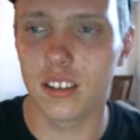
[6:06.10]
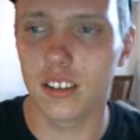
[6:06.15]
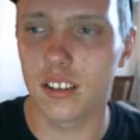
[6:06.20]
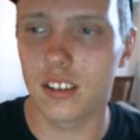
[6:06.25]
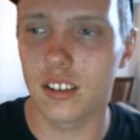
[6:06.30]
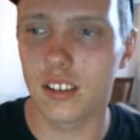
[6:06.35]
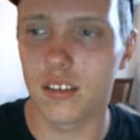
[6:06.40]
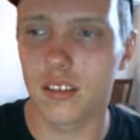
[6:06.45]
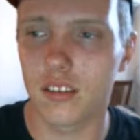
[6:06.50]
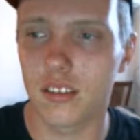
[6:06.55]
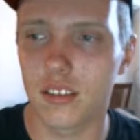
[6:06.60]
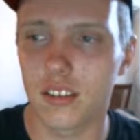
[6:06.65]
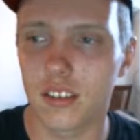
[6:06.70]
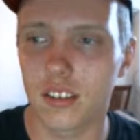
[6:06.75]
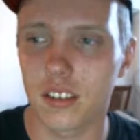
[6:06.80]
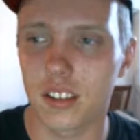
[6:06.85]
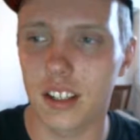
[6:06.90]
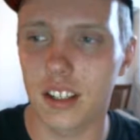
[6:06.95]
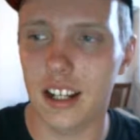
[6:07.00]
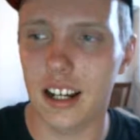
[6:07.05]
No,
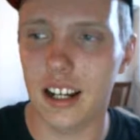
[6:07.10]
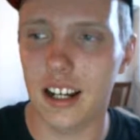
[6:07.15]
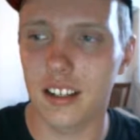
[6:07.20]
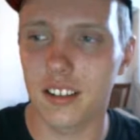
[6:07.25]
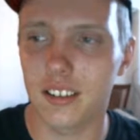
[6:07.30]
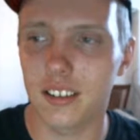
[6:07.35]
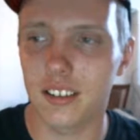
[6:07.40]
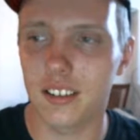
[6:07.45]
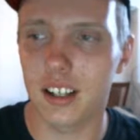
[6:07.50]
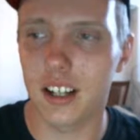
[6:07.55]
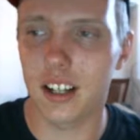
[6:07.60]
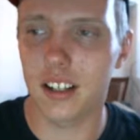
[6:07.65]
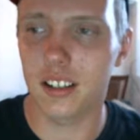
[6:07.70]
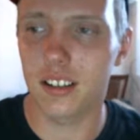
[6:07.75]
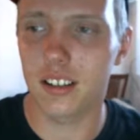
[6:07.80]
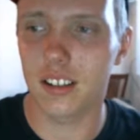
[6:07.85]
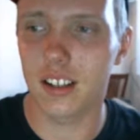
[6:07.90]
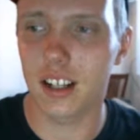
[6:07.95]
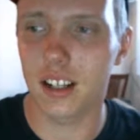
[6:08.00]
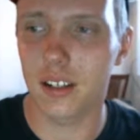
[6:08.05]
get out
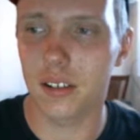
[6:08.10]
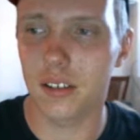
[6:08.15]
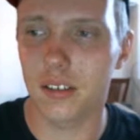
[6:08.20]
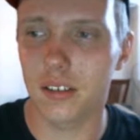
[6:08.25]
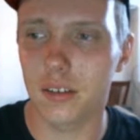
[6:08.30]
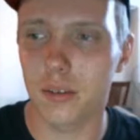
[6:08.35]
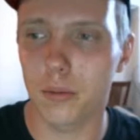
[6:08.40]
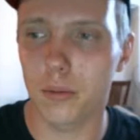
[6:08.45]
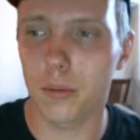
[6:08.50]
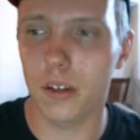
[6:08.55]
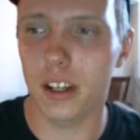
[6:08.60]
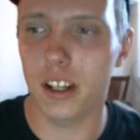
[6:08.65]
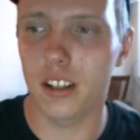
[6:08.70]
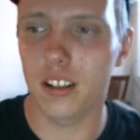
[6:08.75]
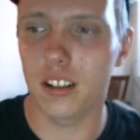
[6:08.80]
of the way.